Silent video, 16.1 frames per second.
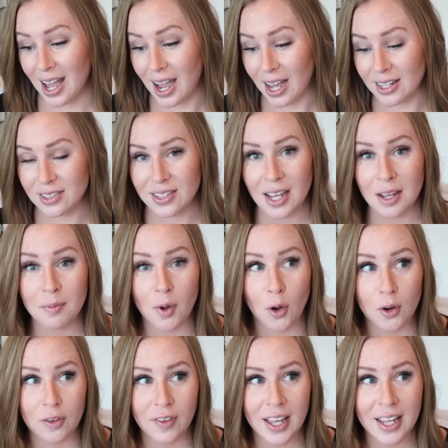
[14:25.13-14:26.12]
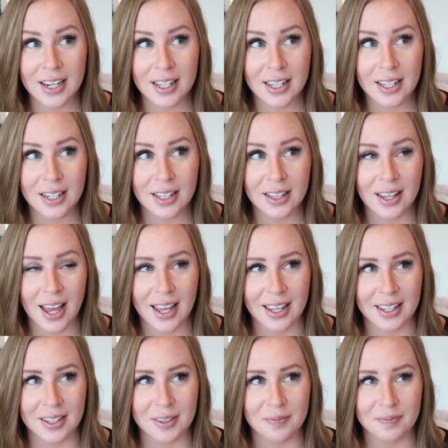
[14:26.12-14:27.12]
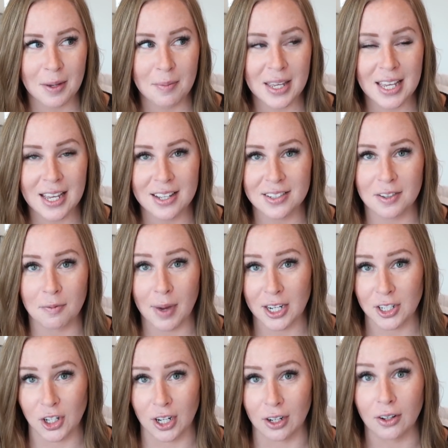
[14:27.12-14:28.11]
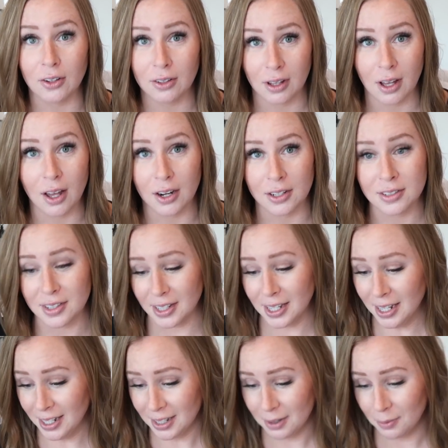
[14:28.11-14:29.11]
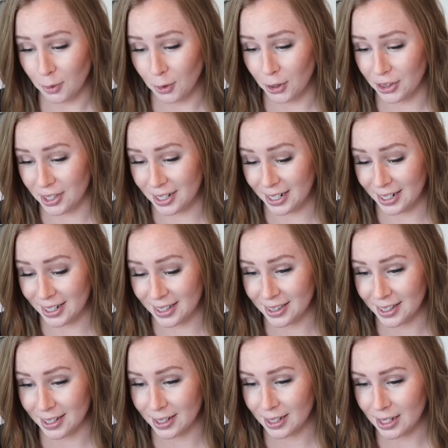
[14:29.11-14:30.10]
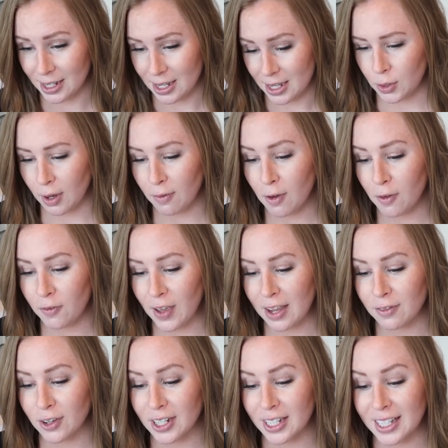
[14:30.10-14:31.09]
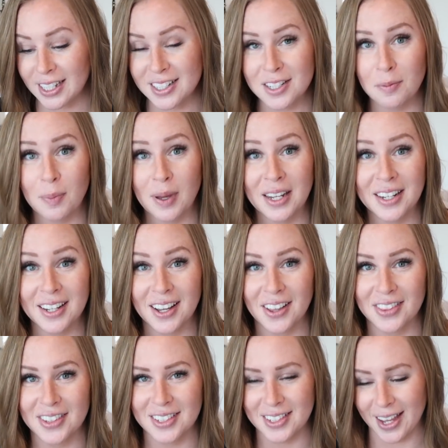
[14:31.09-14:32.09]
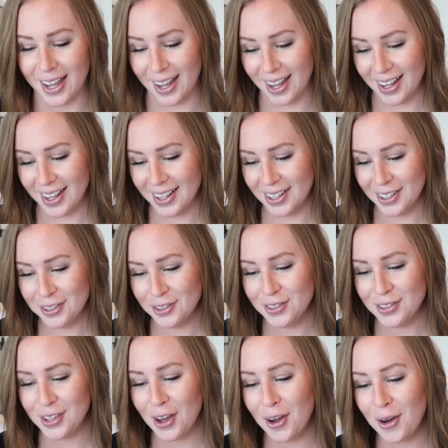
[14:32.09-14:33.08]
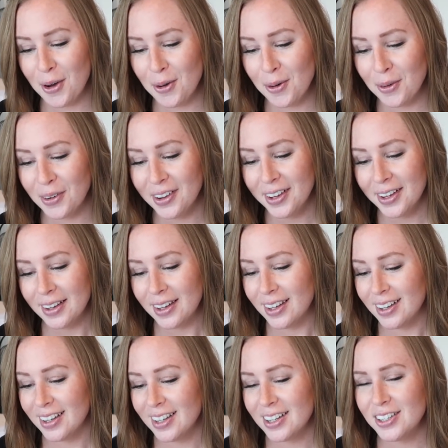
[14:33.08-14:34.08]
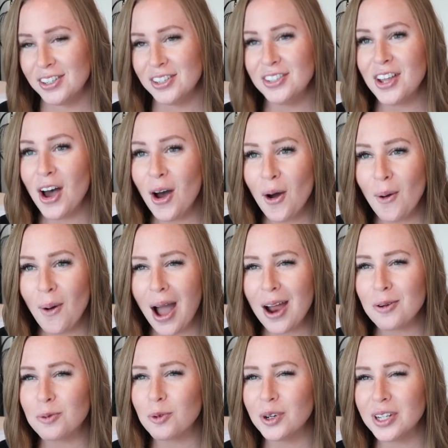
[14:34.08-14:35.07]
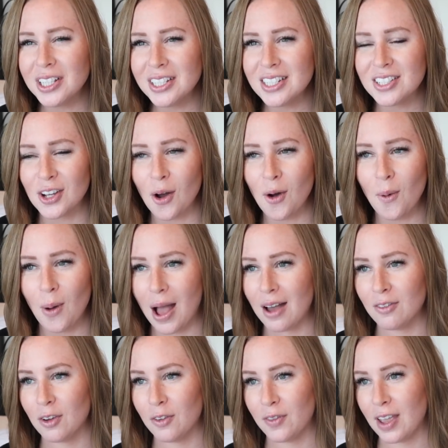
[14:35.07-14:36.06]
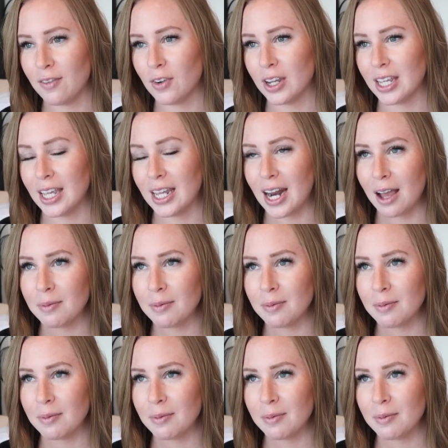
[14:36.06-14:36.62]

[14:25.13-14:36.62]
I stay motivated like because of my channel, honestly, more than anything. Do you have a favorite kid depending on the day? So no, I really don't have a favorite kid.